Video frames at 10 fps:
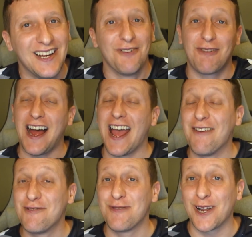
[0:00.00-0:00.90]
Right,
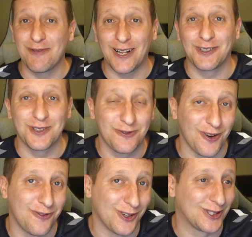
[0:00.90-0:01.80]
everybody, welcome to
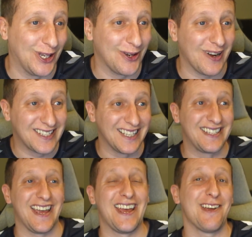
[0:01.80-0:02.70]
442.
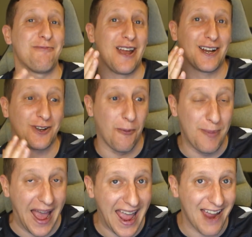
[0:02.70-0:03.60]
Today we are
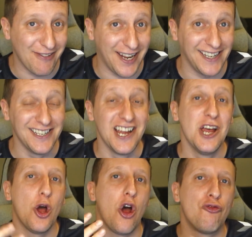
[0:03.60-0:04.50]
comparing
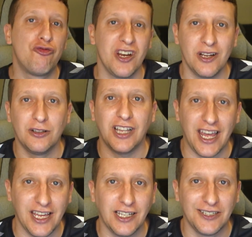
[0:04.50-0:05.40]
a real
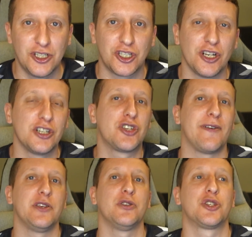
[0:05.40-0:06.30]
England shirt, a
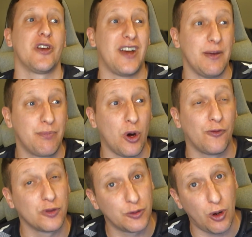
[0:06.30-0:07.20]
genuine shirt that I bought
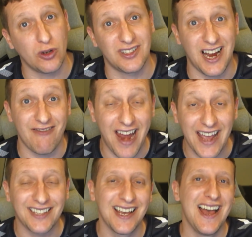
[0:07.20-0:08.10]
from Sports
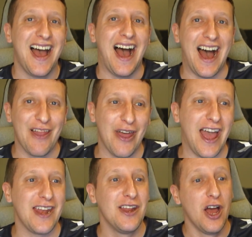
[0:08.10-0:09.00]
Direct, and
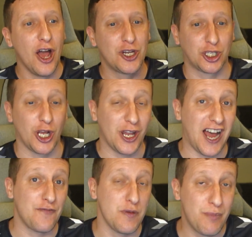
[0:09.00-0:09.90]
then a shirt that
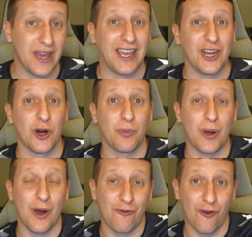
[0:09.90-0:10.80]
I've been picking up
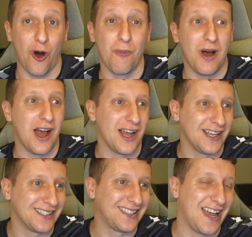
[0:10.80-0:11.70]
from
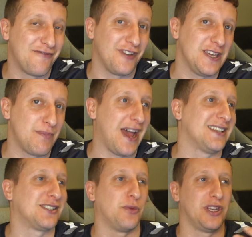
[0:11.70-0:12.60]
ZV
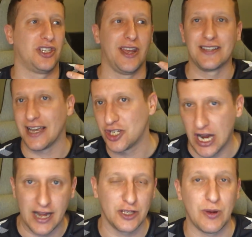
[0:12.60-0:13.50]
Best, which is a
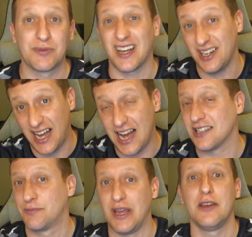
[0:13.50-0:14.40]
Chinese website that
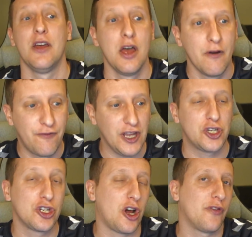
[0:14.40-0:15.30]
has been
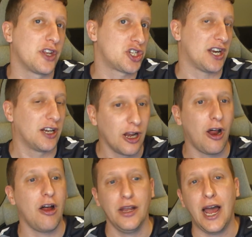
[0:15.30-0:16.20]
featured on the channel a
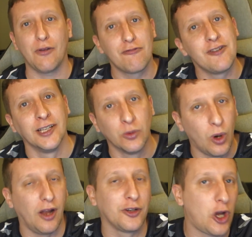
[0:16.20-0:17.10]
lot. Now, the real
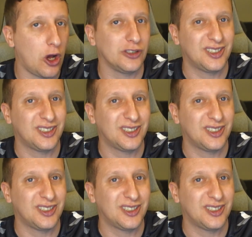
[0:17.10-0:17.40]
one cost